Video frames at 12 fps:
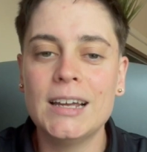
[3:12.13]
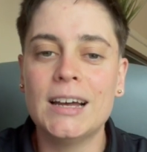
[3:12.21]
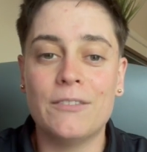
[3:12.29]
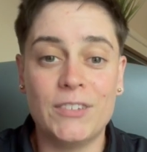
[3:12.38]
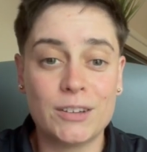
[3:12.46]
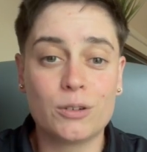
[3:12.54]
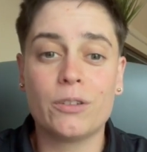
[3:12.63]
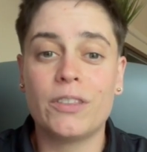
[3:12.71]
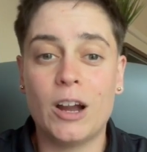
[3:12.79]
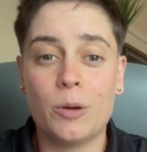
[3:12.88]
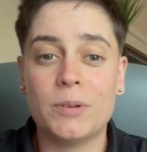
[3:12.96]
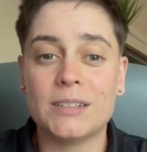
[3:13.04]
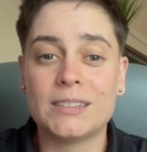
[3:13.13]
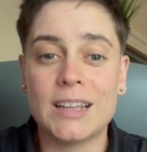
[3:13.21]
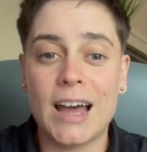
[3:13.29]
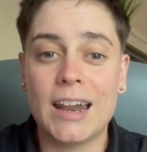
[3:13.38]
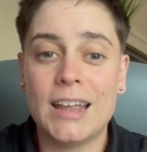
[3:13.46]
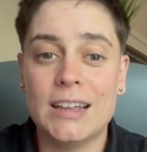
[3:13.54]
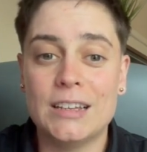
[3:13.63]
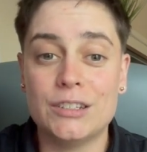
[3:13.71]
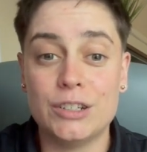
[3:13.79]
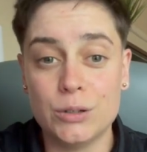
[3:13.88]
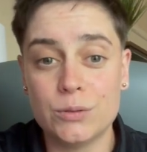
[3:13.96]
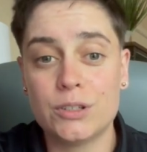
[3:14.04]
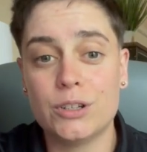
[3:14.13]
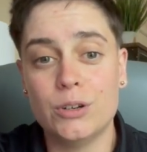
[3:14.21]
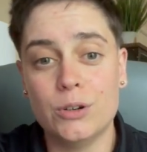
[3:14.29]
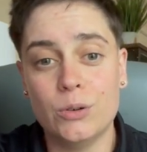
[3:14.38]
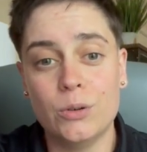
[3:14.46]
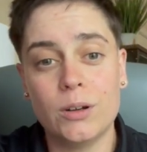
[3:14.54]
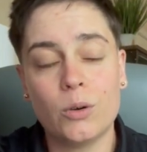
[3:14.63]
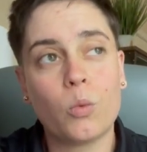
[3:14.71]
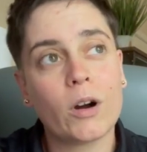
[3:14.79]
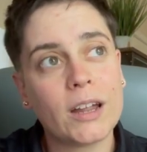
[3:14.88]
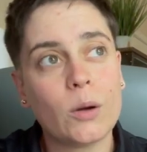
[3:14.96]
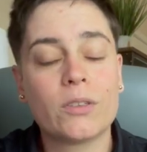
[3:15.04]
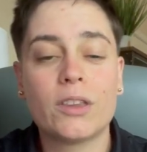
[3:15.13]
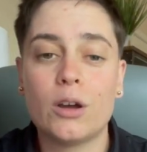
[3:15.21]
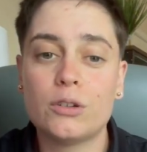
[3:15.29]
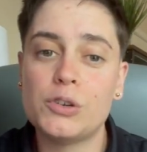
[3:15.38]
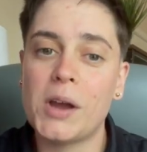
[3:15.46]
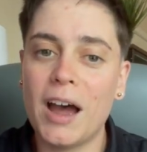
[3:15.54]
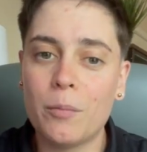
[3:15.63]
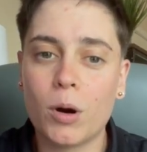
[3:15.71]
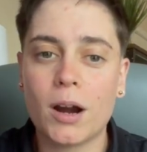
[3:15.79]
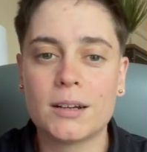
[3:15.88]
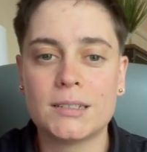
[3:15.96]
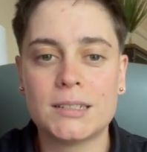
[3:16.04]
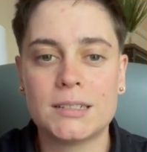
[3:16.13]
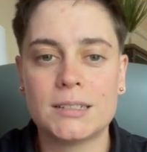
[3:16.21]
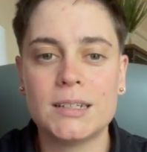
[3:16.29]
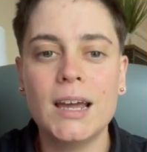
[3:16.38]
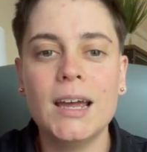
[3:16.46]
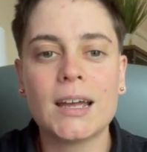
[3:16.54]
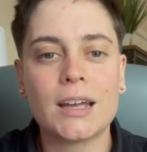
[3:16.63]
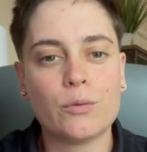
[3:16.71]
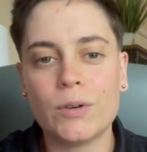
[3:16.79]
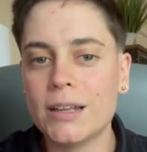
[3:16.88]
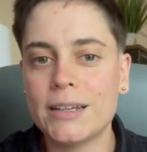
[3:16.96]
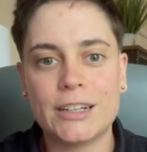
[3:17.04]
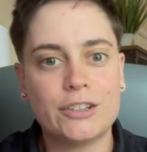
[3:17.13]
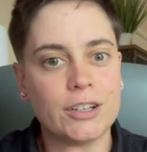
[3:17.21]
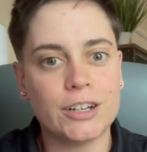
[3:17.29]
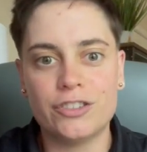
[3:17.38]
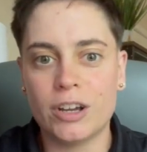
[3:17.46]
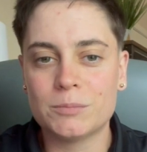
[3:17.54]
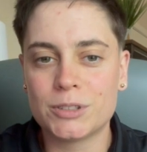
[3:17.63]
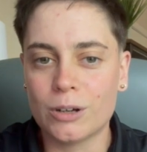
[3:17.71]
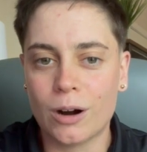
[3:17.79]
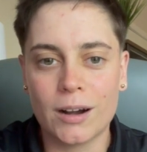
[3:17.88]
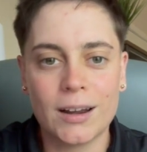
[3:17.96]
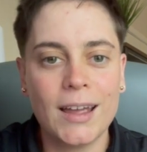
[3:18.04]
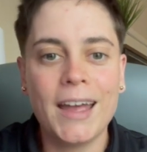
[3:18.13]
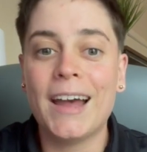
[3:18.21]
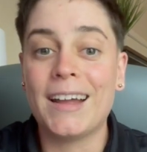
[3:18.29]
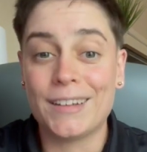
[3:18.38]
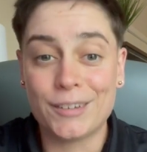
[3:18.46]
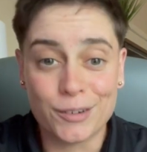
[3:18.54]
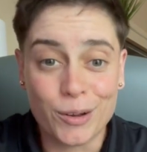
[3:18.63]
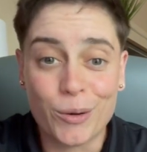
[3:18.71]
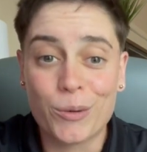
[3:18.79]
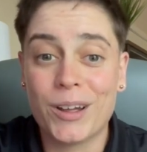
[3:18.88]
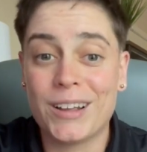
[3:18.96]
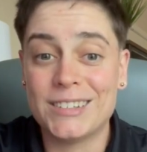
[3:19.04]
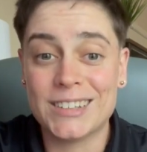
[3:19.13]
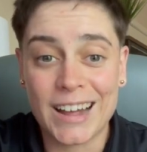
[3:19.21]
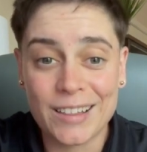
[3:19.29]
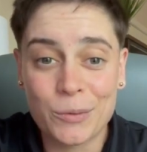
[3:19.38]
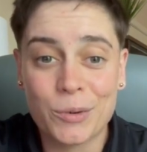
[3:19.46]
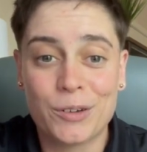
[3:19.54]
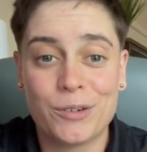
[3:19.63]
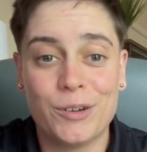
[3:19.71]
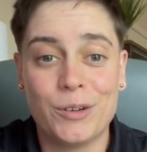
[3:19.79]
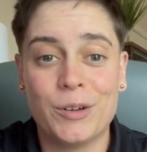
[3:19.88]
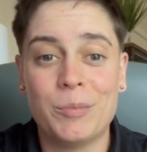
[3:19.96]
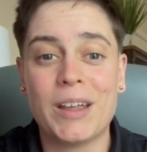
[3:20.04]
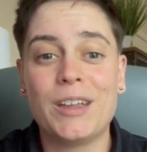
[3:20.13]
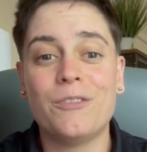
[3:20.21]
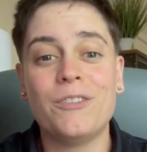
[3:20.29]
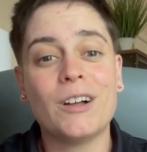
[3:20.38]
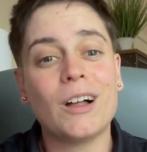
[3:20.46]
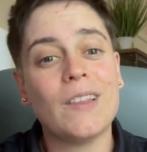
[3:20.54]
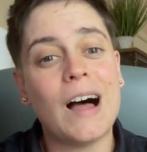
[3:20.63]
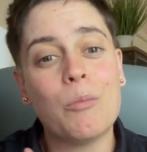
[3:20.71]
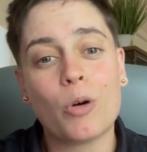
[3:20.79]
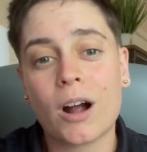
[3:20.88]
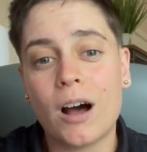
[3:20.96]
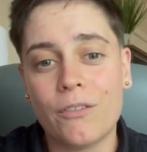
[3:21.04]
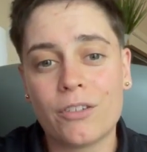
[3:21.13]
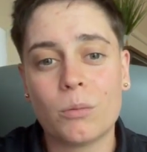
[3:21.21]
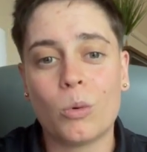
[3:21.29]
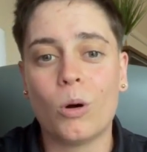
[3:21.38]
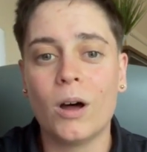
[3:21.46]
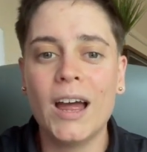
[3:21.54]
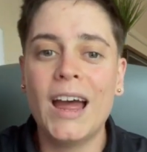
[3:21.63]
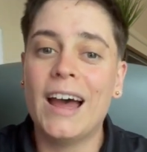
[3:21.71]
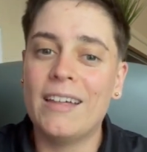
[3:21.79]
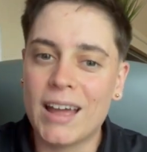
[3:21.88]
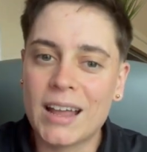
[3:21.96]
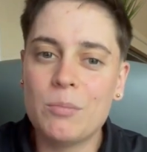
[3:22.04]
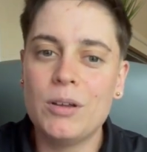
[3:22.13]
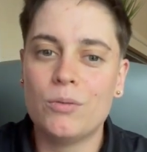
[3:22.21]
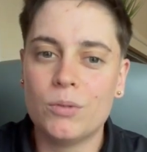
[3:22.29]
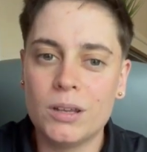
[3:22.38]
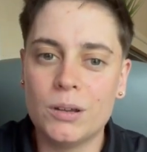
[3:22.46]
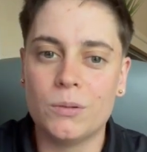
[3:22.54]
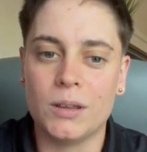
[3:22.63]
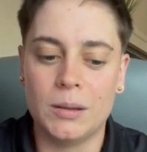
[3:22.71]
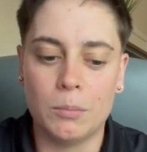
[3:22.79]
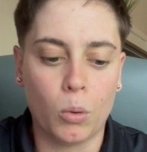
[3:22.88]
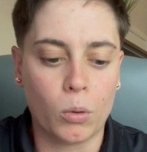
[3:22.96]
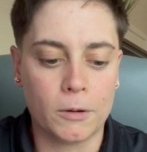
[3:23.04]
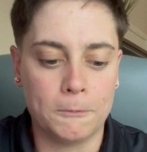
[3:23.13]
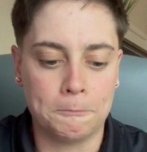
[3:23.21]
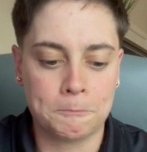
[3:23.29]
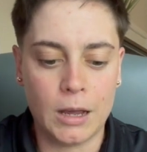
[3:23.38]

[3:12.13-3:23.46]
A physical therapist that is used to working with those who have Parkinson's can really get you a jump start and get you knowing exactly what you're doing, make you feel a lot more comfortable, and that can be really, really important.